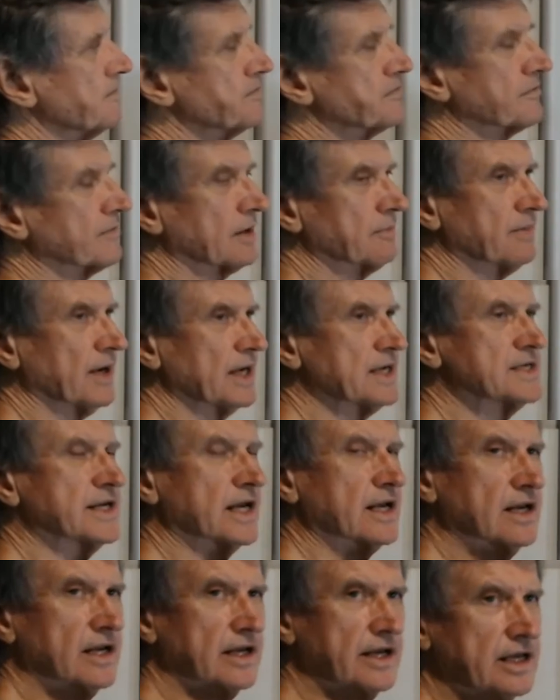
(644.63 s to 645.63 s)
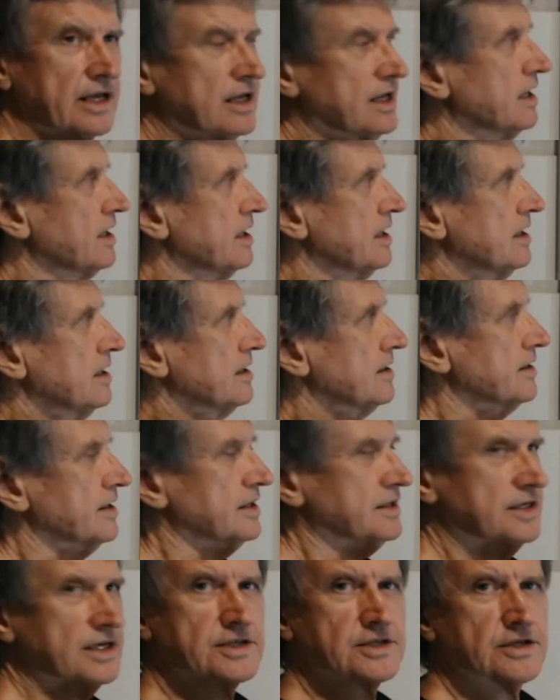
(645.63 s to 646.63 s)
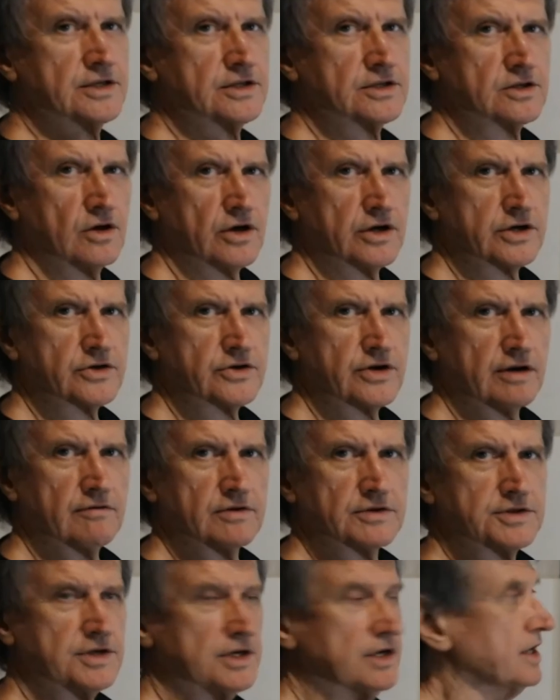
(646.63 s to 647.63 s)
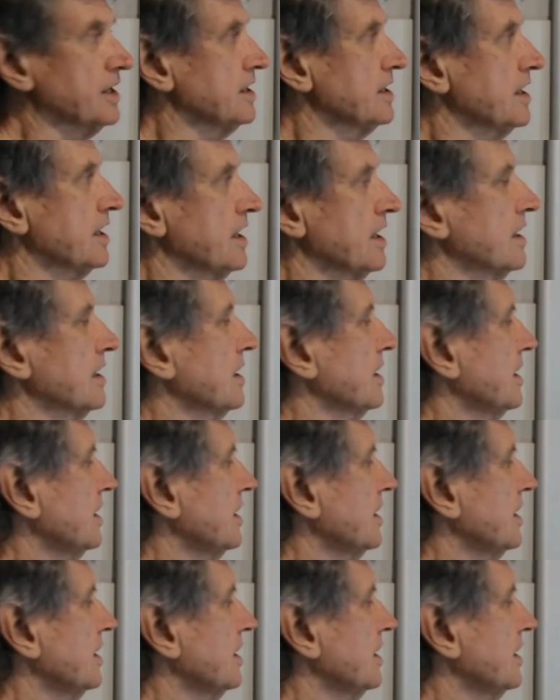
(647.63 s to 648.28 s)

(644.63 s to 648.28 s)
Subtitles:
basically the distance light travels in a year.